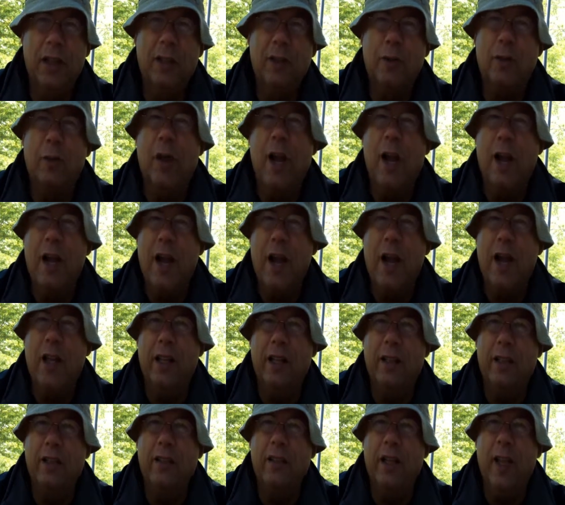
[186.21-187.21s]
It's Rock
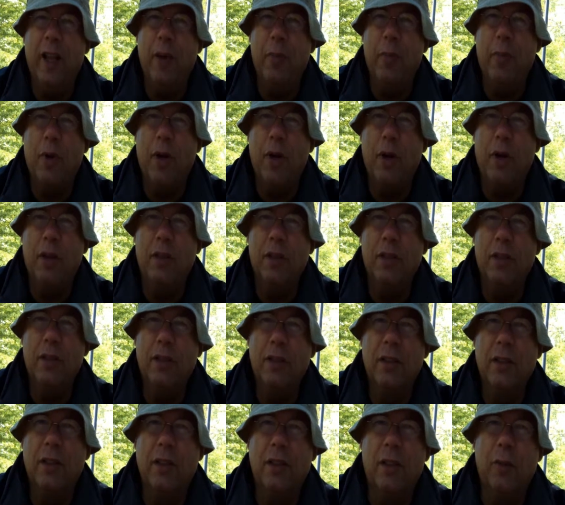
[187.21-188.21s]
Island State Park
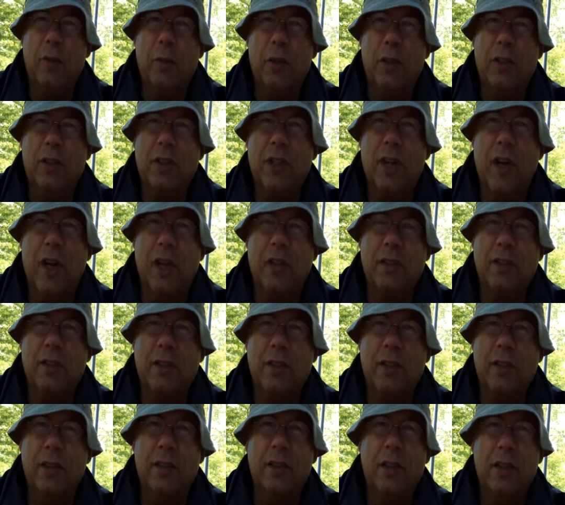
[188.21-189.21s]
in
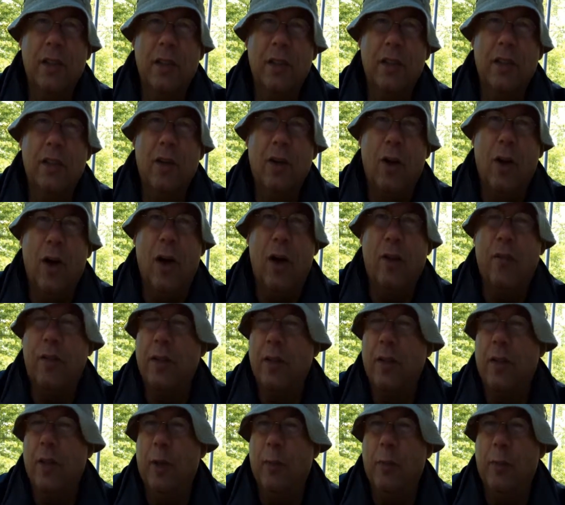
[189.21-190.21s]
Wisconsin, off
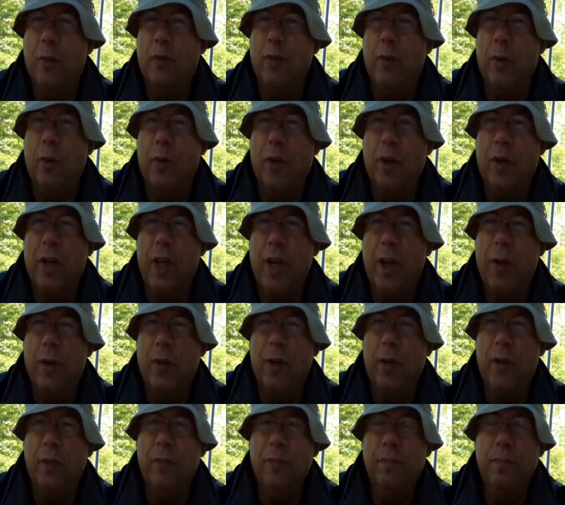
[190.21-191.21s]
the tip of Door
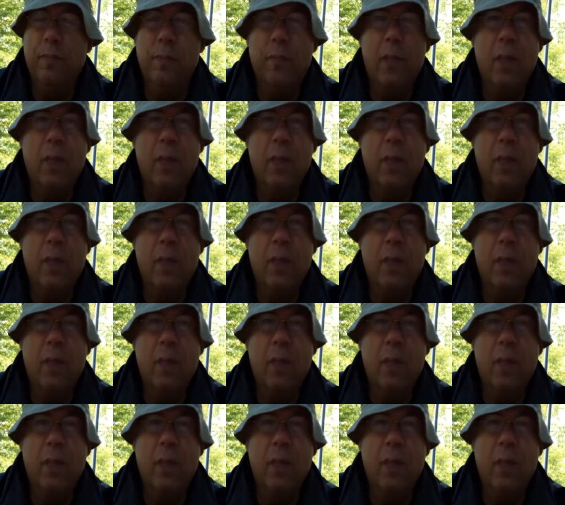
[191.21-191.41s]
County.